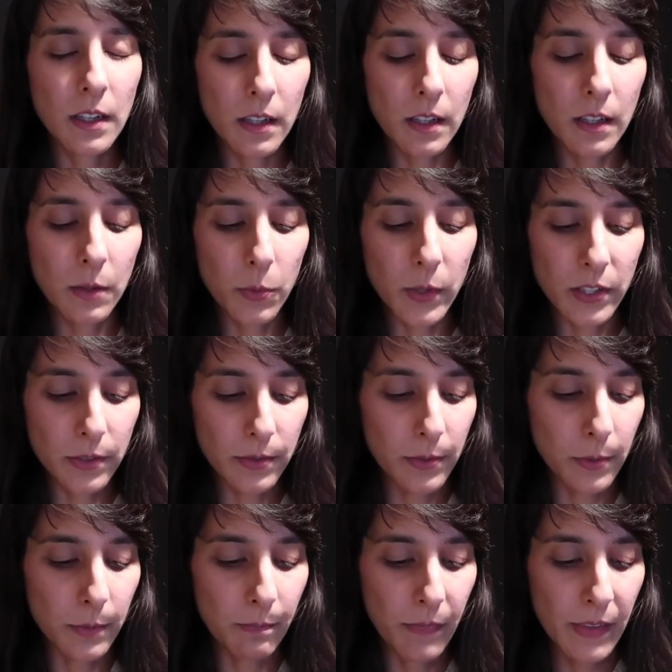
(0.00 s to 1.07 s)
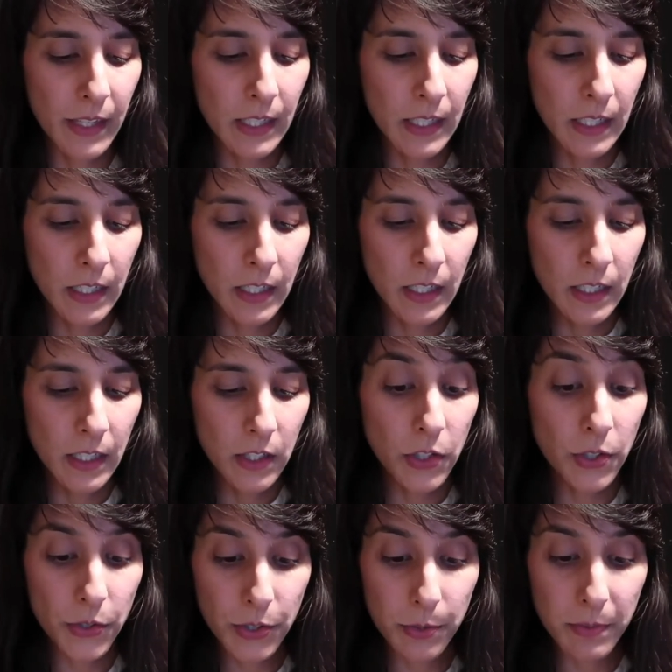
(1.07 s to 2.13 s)
Oh, wonderful.
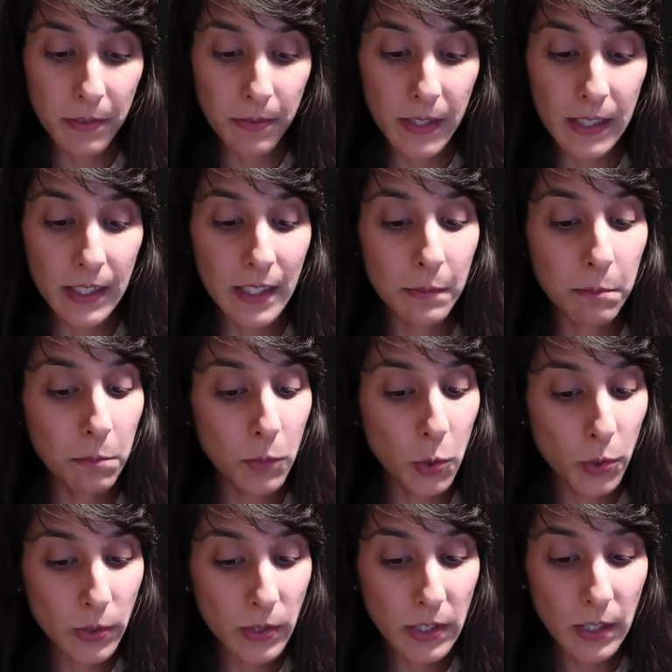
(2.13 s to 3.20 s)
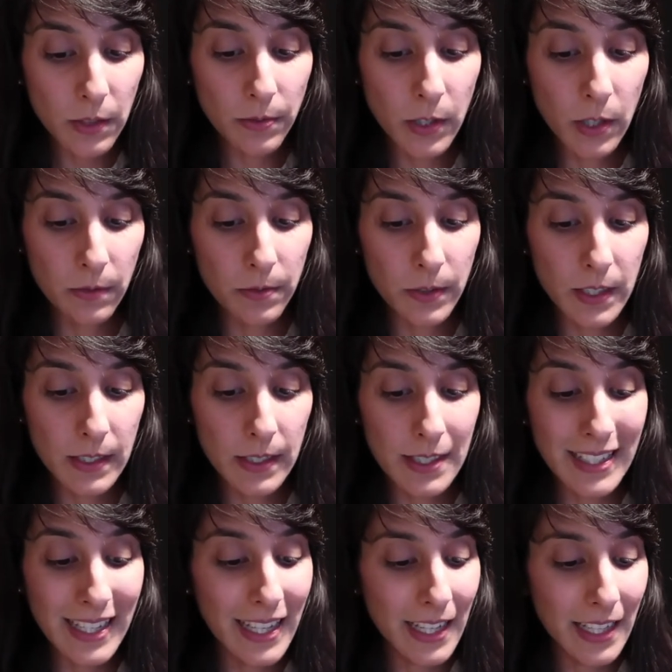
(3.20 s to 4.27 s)
You should be feeling more self
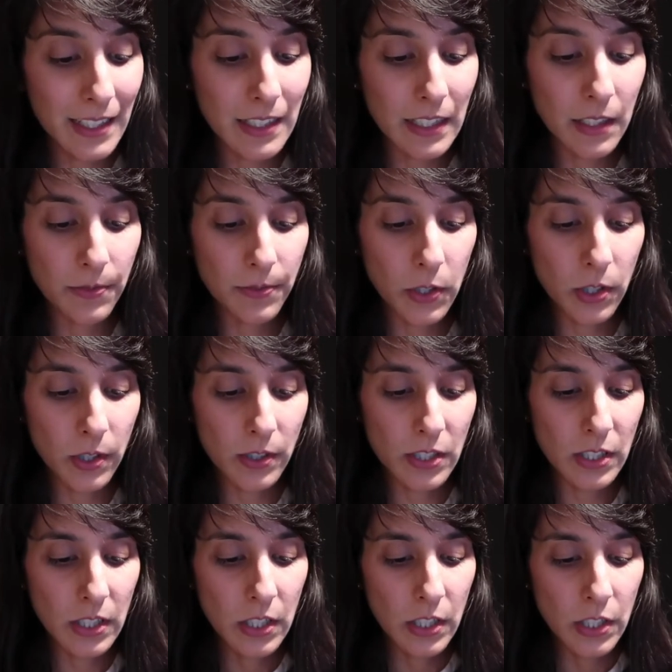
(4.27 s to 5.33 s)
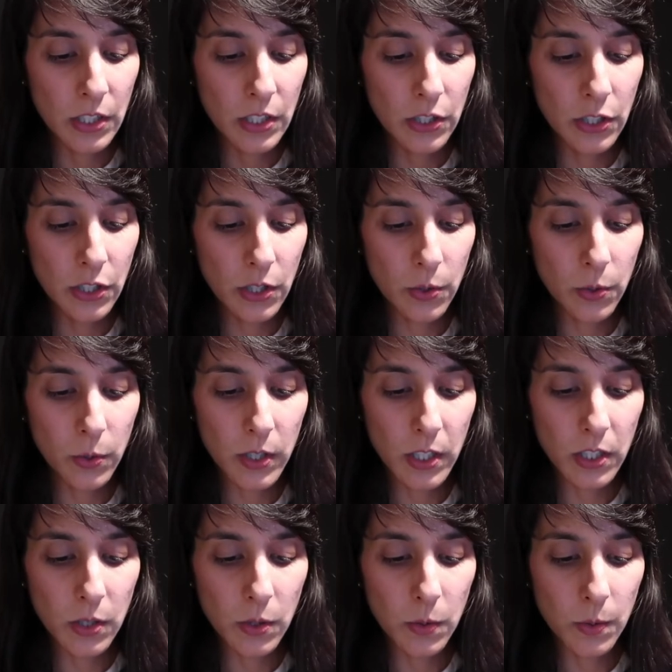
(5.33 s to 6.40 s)
confidence, and if not, Know
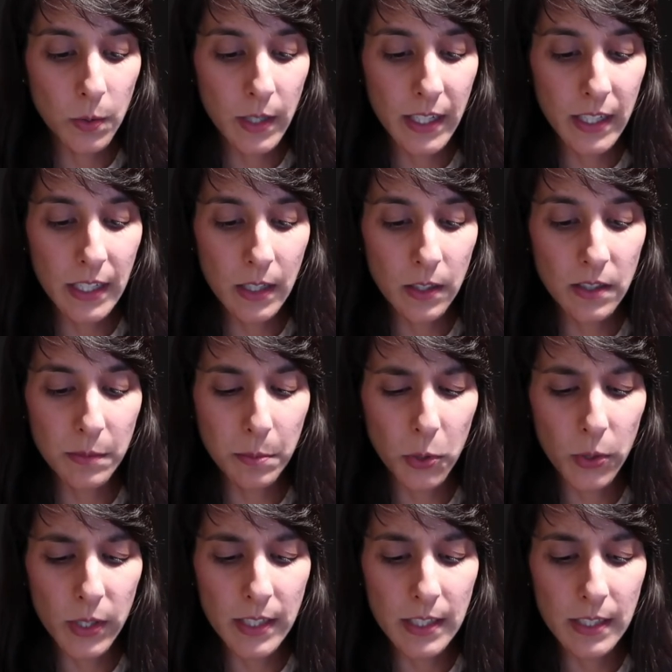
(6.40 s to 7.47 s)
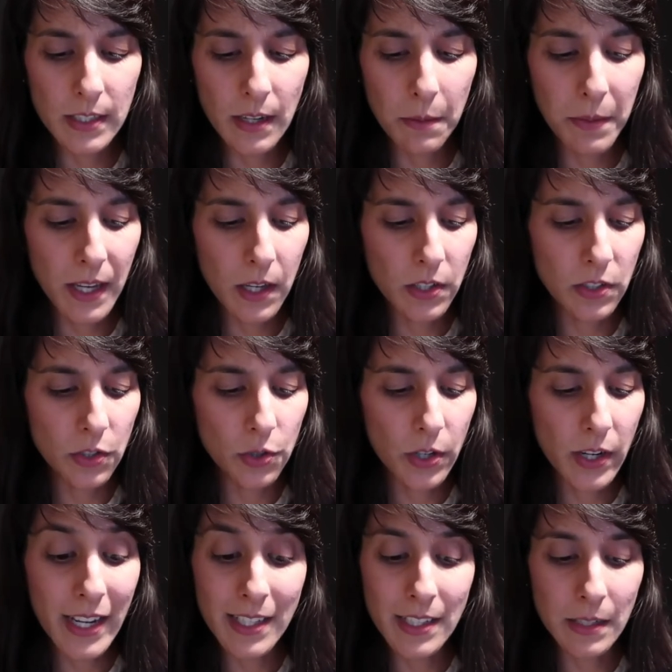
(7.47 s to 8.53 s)
that you are now supported to step out and
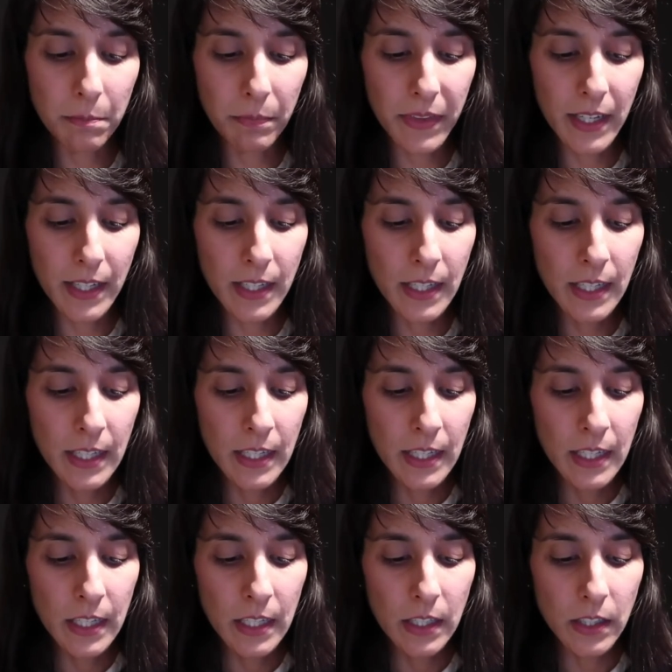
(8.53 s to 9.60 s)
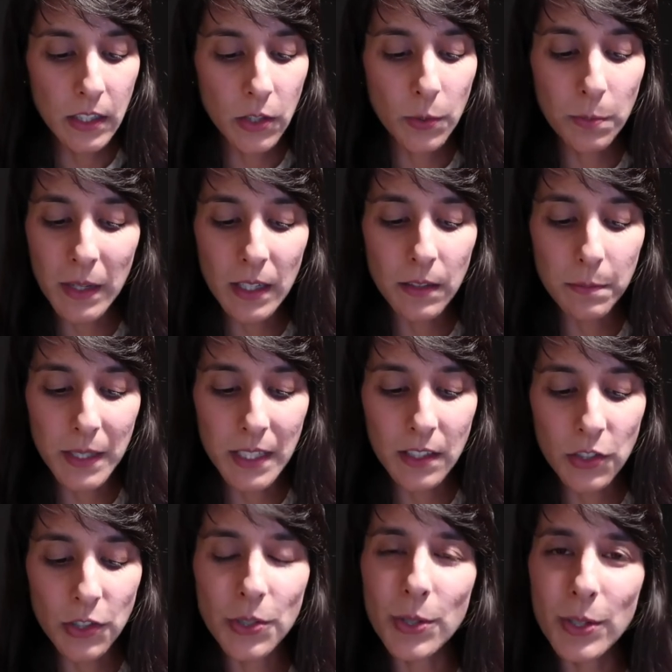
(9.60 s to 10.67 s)
try something you may have been
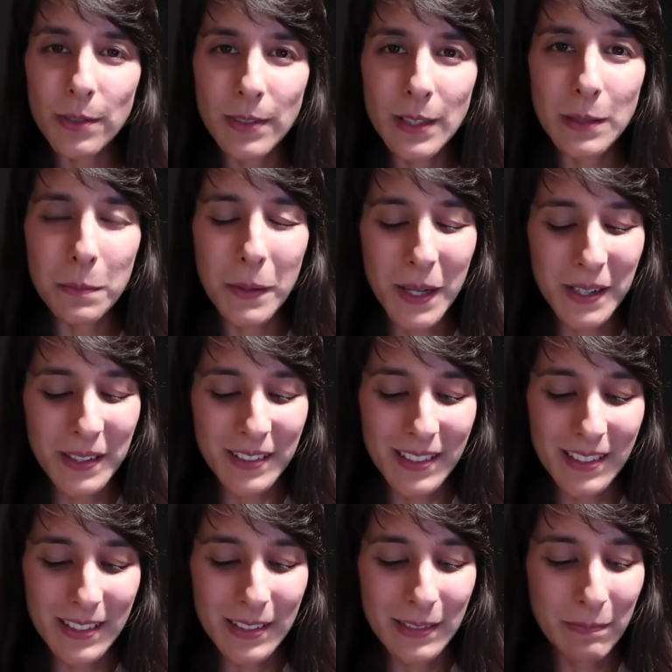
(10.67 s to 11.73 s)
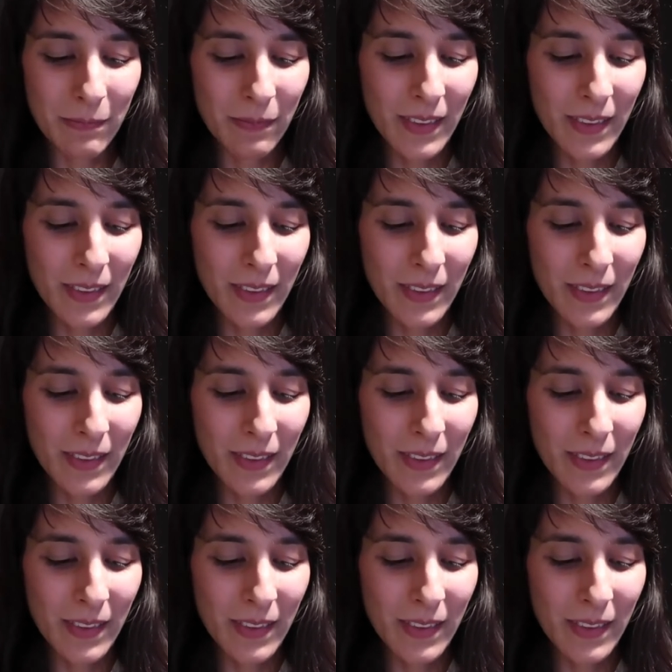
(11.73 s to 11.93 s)
unsure of in the past.